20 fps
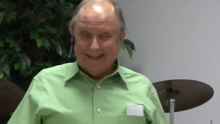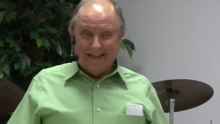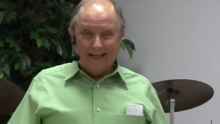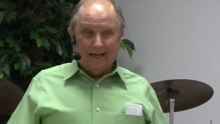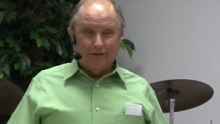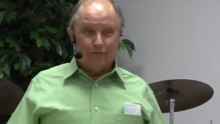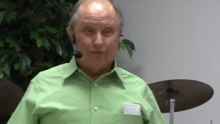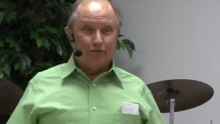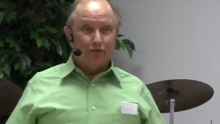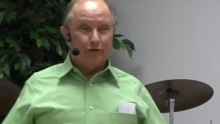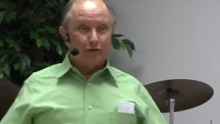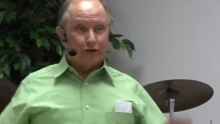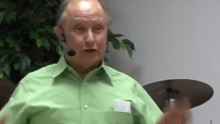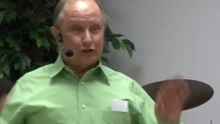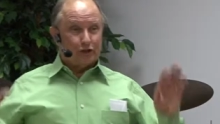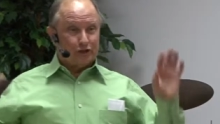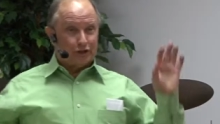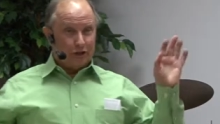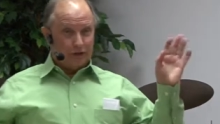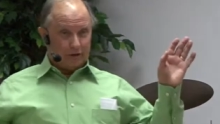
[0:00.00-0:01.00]
and
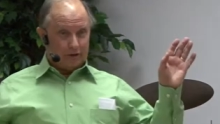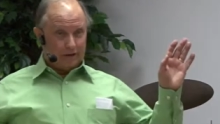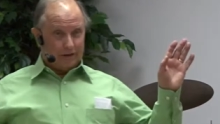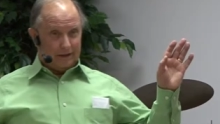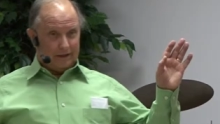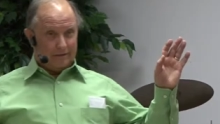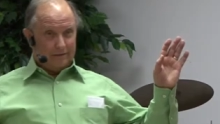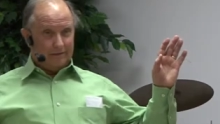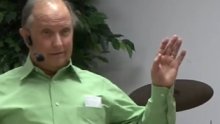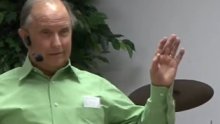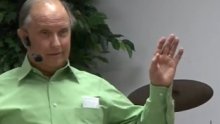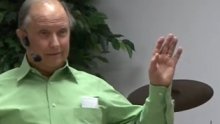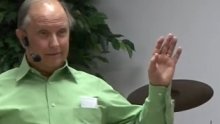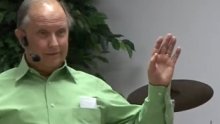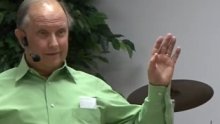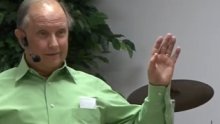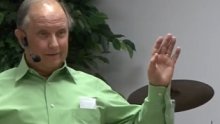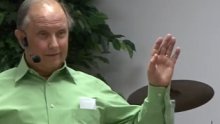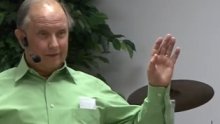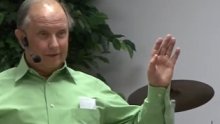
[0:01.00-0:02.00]
forsook
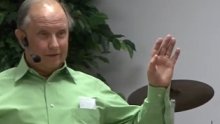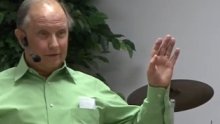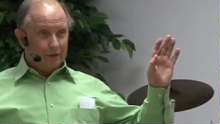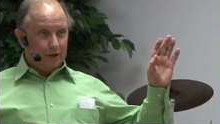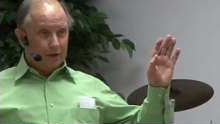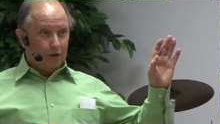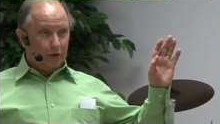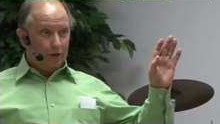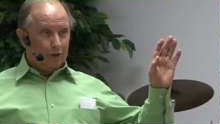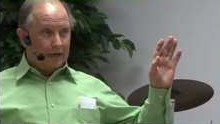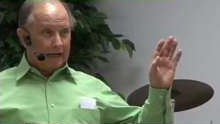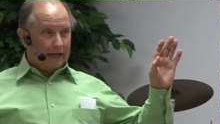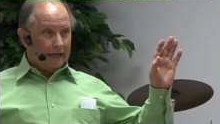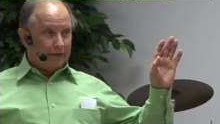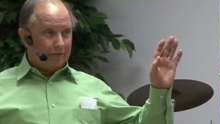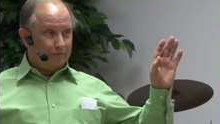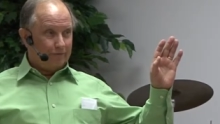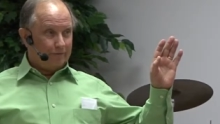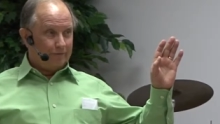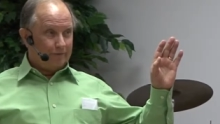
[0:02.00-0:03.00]
the old
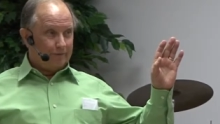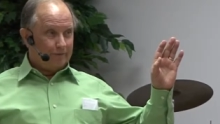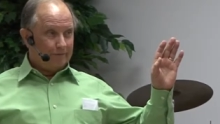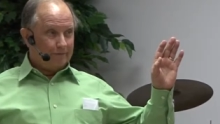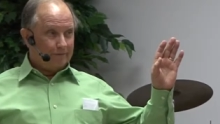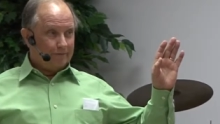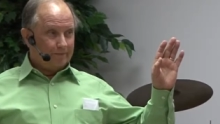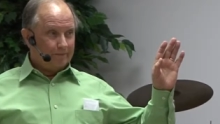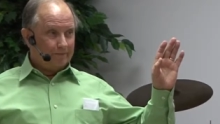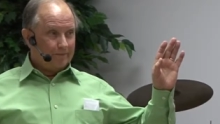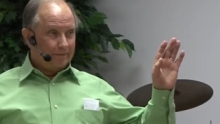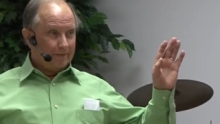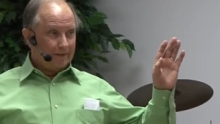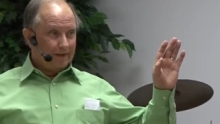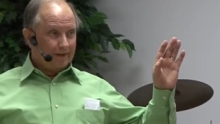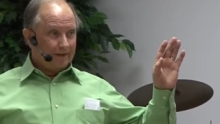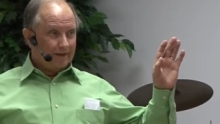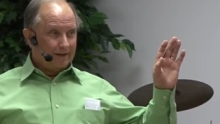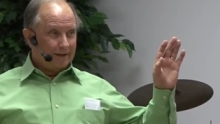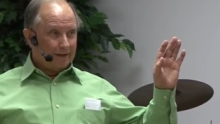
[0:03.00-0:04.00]
life.
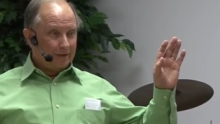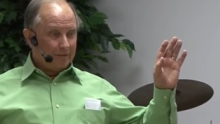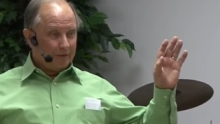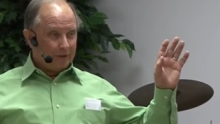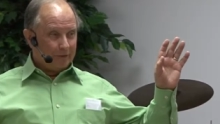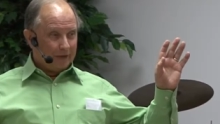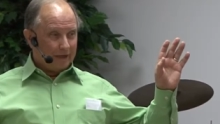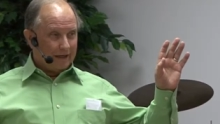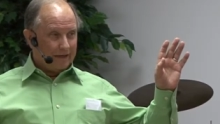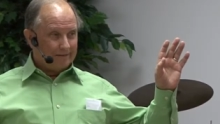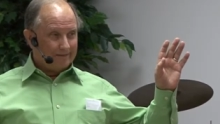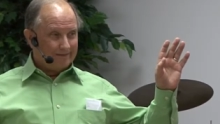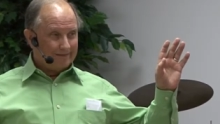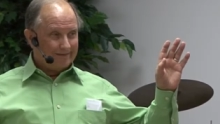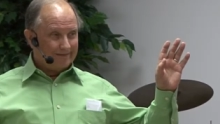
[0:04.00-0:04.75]
Come on now.